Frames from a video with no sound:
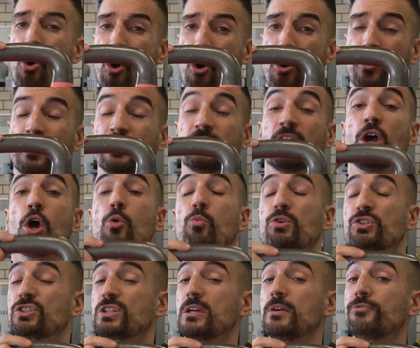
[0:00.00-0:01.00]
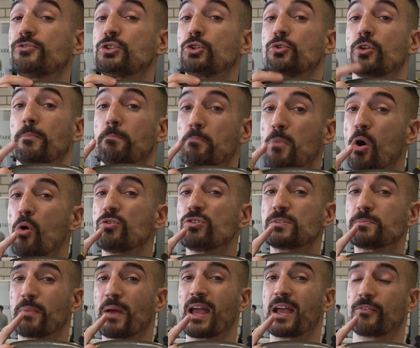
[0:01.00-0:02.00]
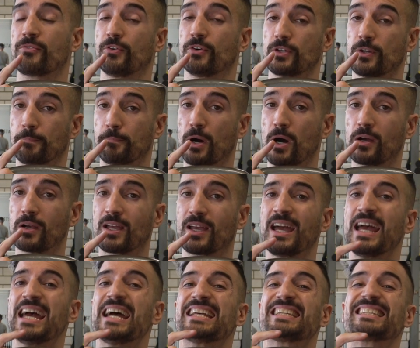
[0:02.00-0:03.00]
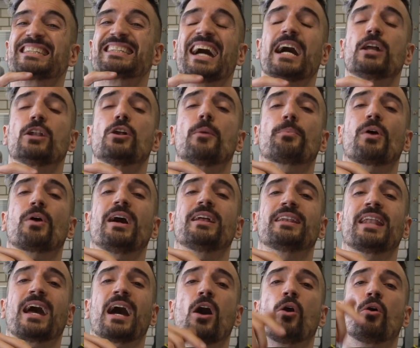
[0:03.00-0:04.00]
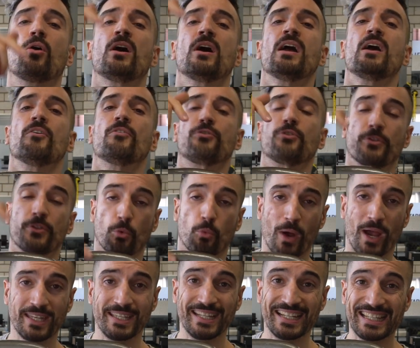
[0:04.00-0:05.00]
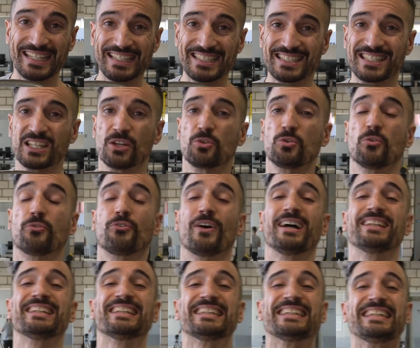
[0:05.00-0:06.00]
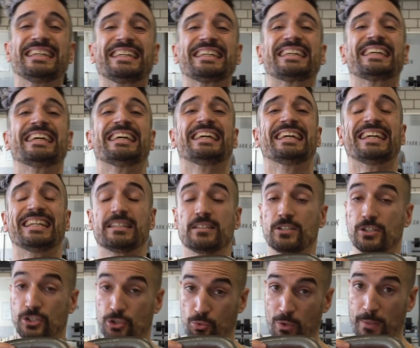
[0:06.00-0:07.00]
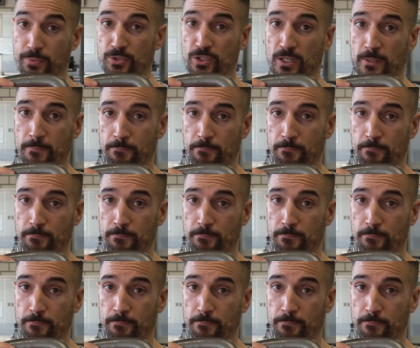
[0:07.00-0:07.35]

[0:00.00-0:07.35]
on it, which gives you the most bang for your buck, sign up right now for the waiting list, you find a link in the description.